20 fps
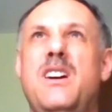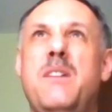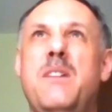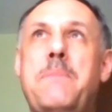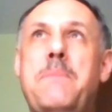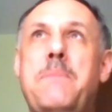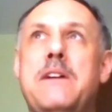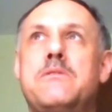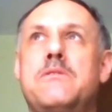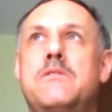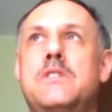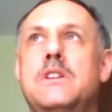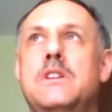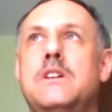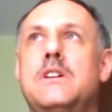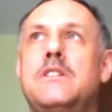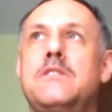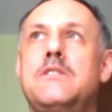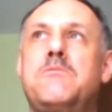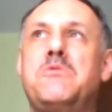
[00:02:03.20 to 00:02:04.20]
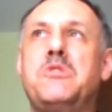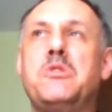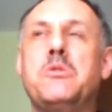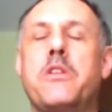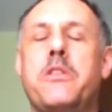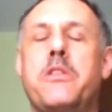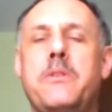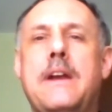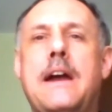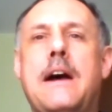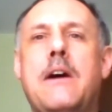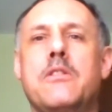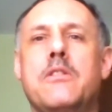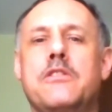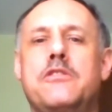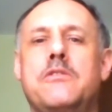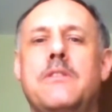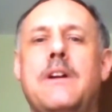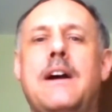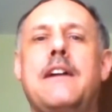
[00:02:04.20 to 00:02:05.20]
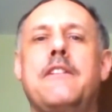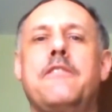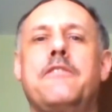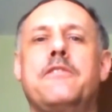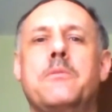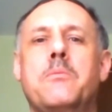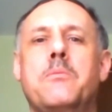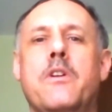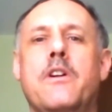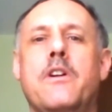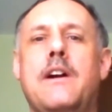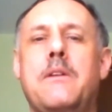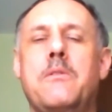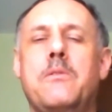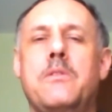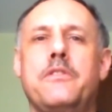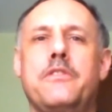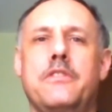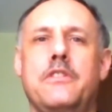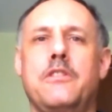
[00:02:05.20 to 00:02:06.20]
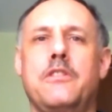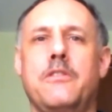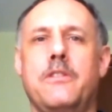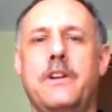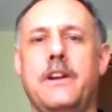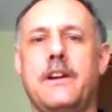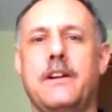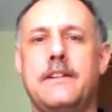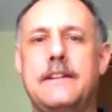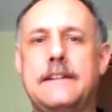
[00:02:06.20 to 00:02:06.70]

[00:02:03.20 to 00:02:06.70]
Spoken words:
about 2 or 3 hours drive from where I was in Korea.